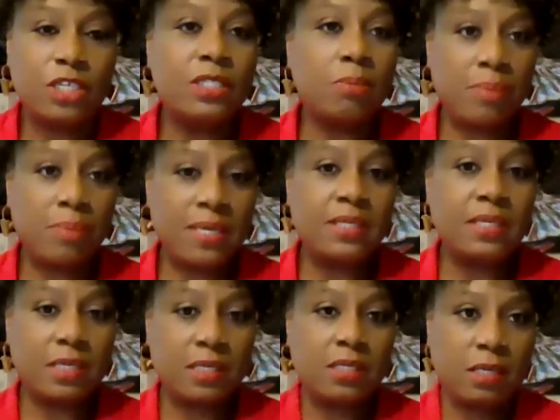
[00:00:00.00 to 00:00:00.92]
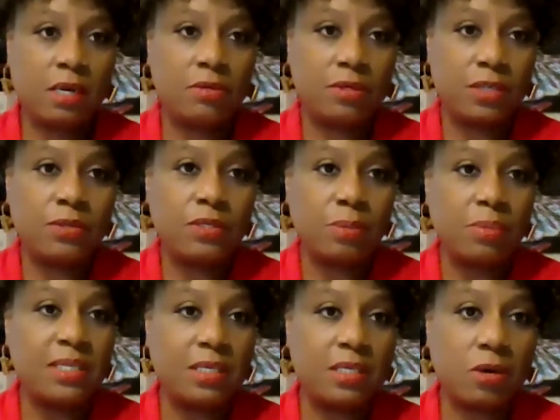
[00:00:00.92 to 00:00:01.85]
So she was a business
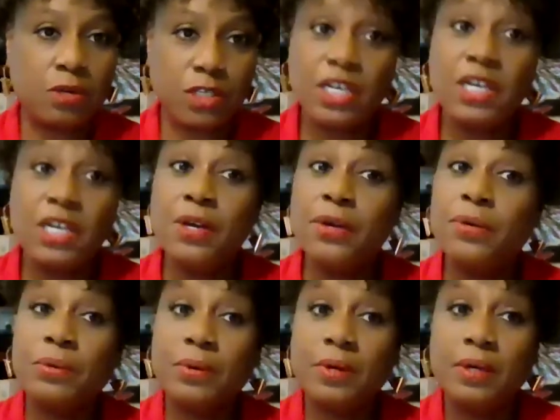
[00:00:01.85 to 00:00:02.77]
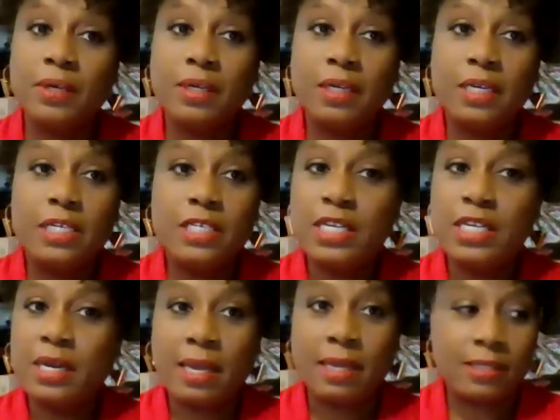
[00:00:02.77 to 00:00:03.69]
owner.
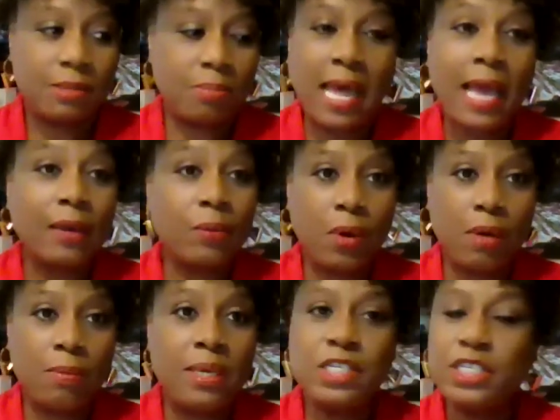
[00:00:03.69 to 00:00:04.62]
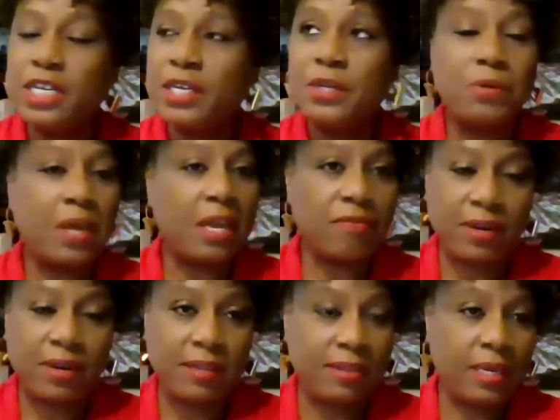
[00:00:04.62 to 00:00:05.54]
As a Black woman, she knew
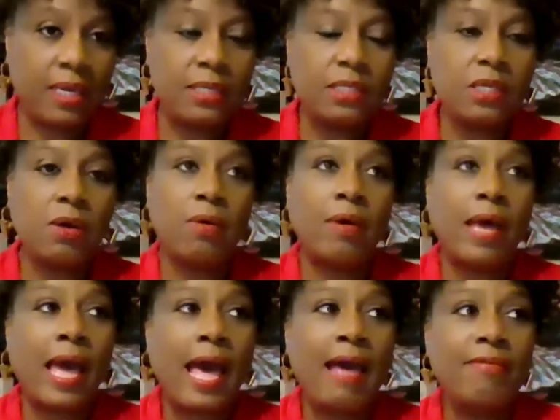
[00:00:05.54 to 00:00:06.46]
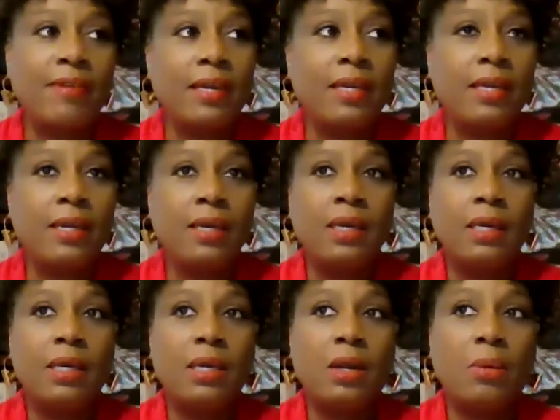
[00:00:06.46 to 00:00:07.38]
everything. And so having,
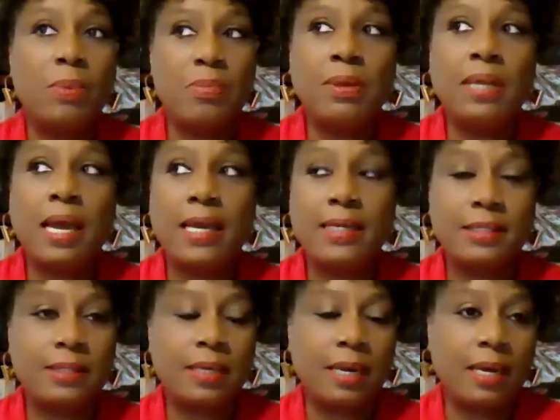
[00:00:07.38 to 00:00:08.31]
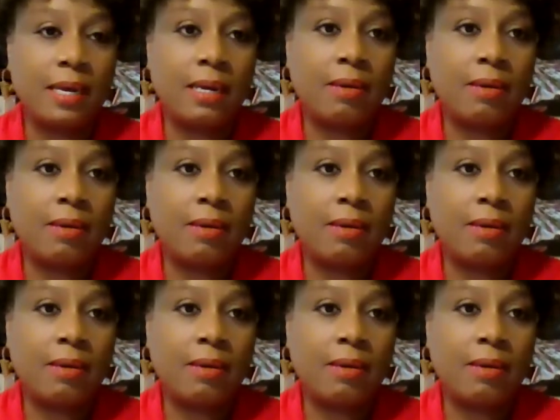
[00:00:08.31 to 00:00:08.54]
people like